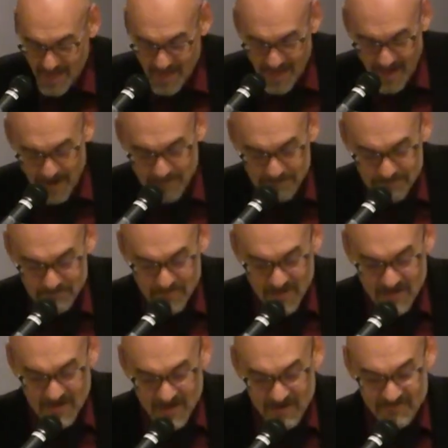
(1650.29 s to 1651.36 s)
Yeah.
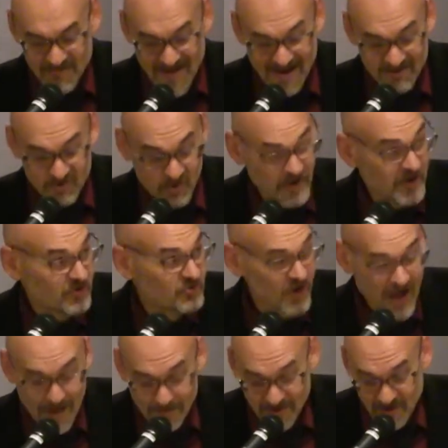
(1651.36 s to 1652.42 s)
In fact, during a
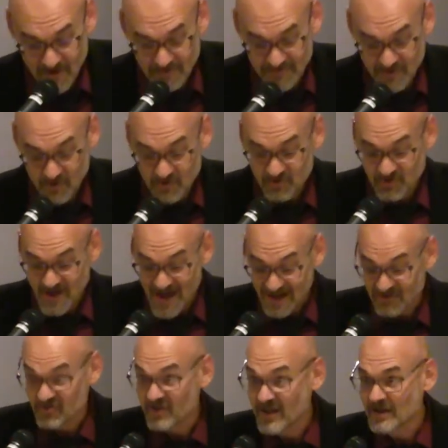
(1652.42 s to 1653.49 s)
job interview, she
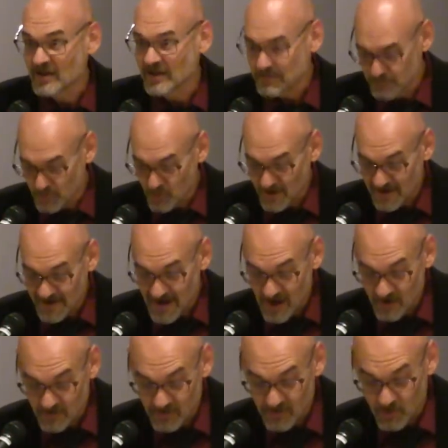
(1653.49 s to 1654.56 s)
accidentally pointed
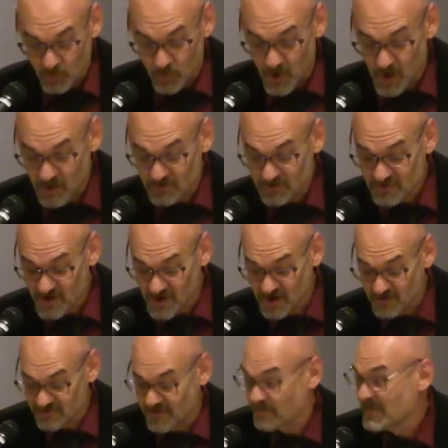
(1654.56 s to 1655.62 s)
out the wrong
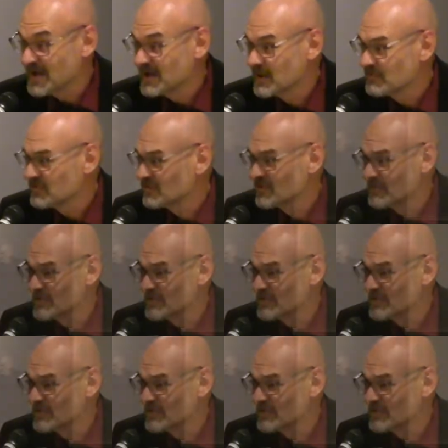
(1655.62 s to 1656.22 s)
stars that make up the summer